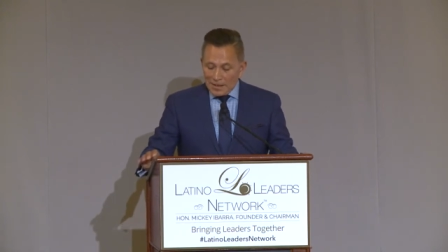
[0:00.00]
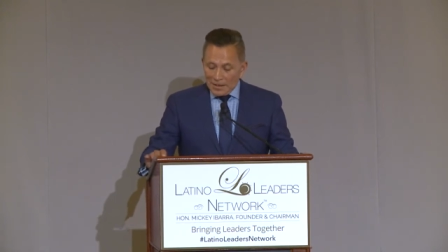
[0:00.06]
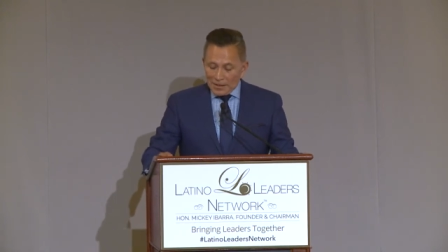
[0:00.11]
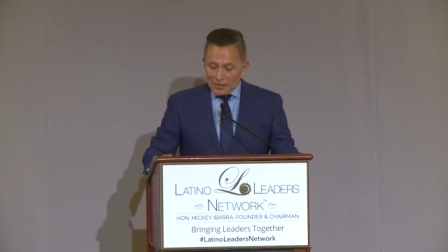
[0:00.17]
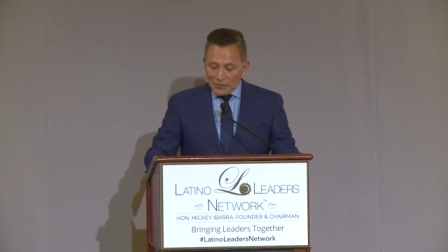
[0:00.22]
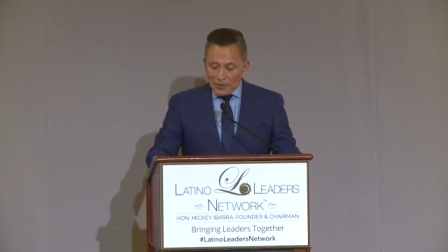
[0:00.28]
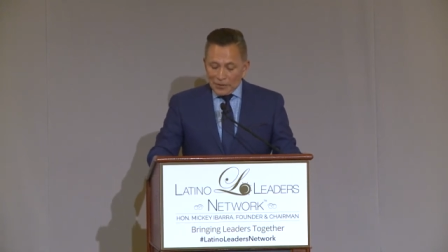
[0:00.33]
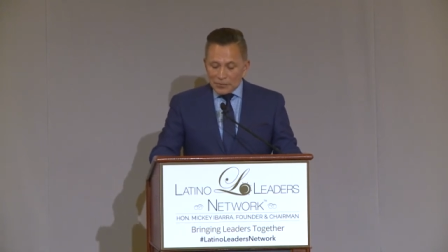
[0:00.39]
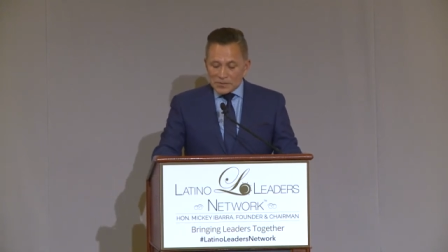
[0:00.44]

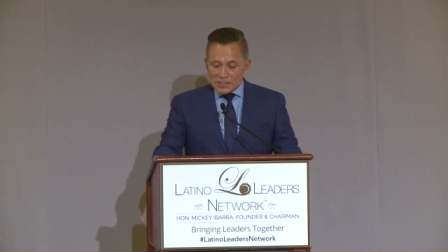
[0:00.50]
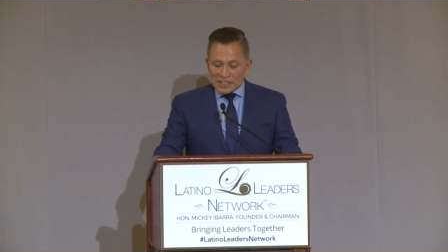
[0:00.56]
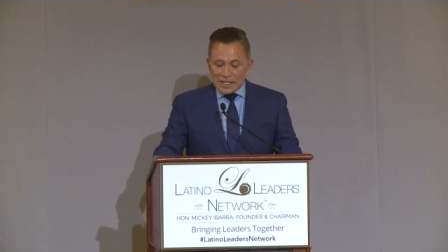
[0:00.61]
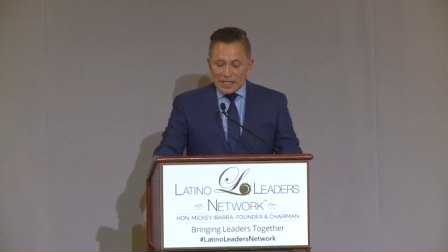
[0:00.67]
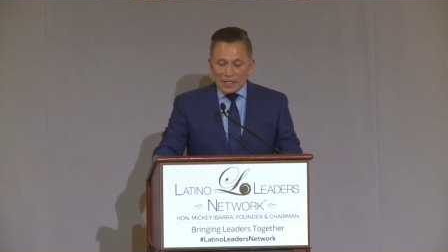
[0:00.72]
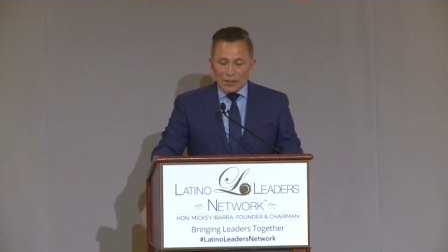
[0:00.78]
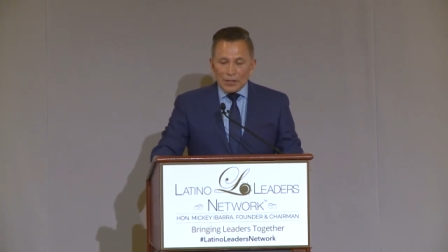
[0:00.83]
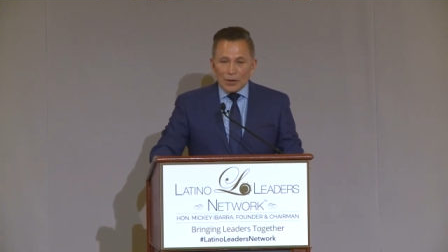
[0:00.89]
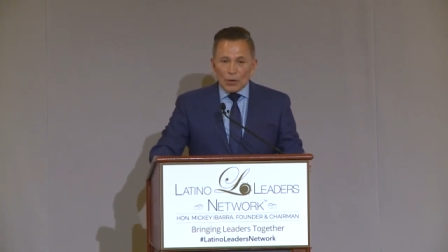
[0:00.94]
If there was
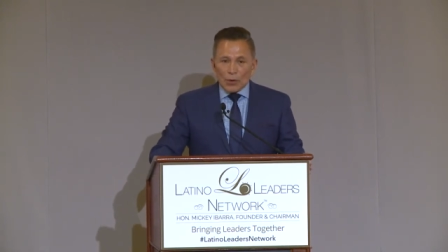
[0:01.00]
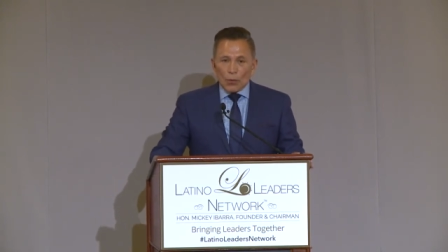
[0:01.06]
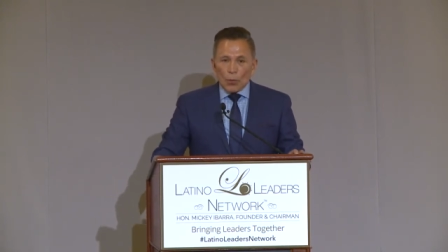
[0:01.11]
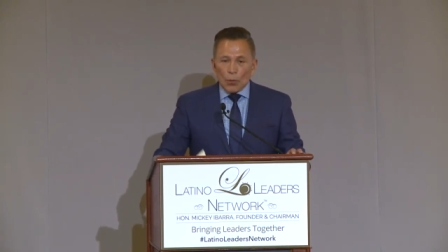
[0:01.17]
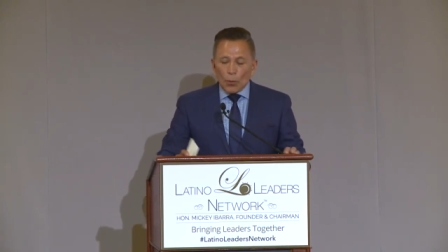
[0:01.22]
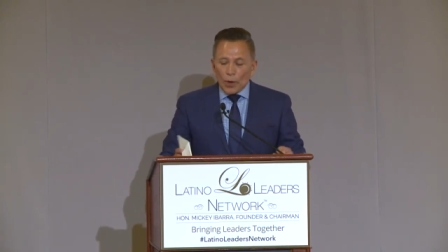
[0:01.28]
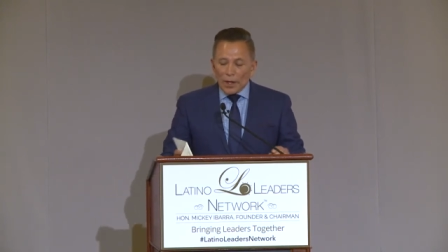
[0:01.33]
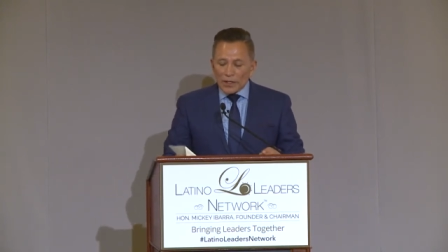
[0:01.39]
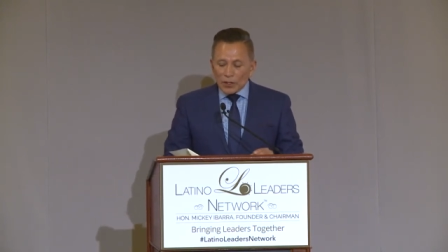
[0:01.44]
a
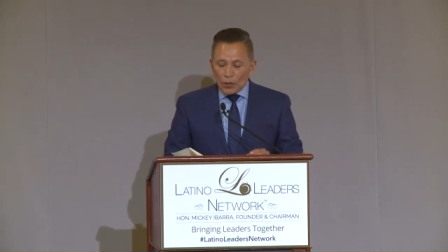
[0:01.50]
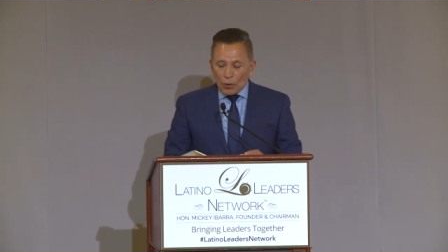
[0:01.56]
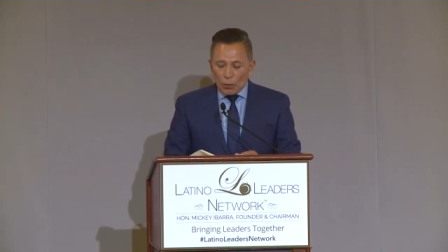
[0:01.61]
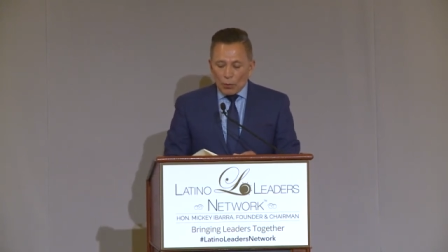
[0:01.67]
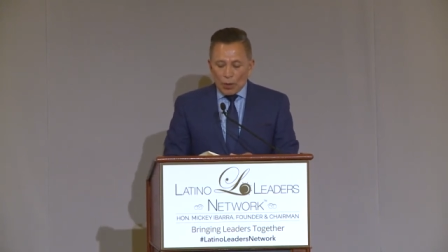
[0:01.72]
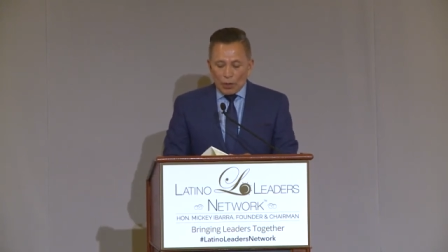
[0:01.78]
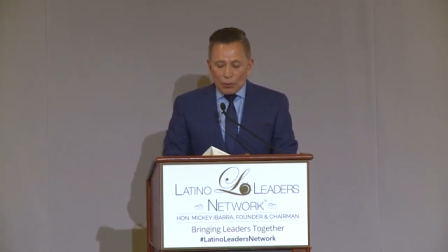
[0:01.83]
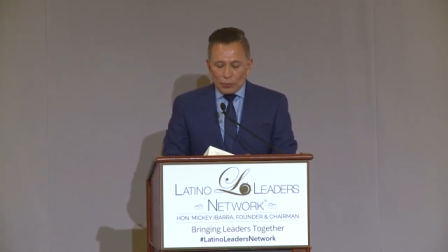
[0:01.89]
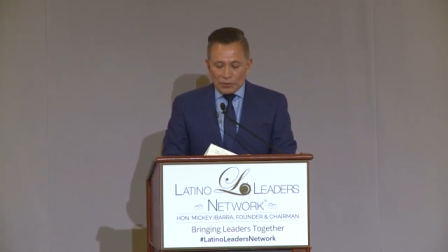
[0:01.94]
one
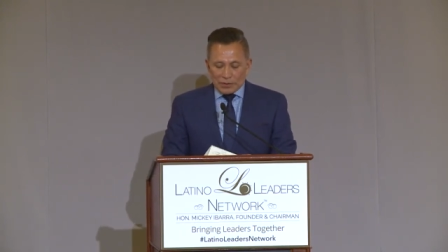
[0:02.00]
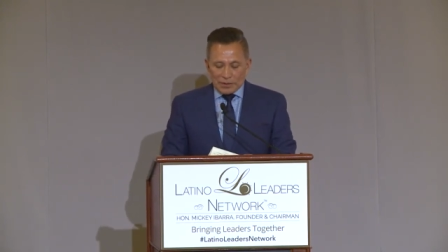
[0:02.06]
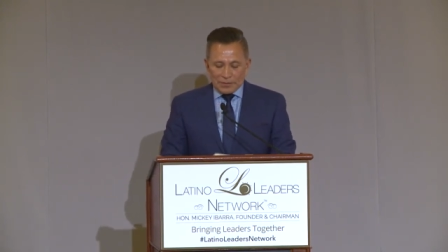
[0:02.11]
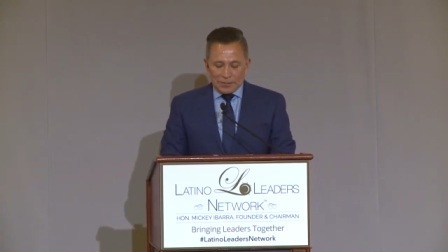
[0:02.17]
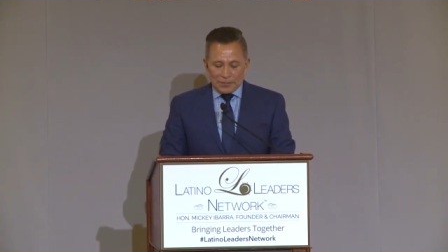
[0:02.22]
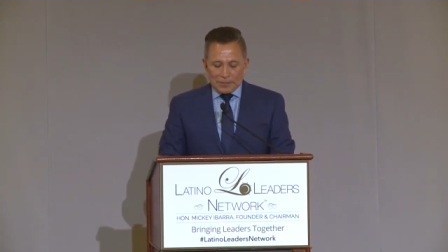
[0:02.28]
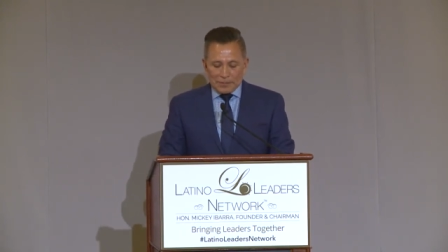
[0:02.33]
quote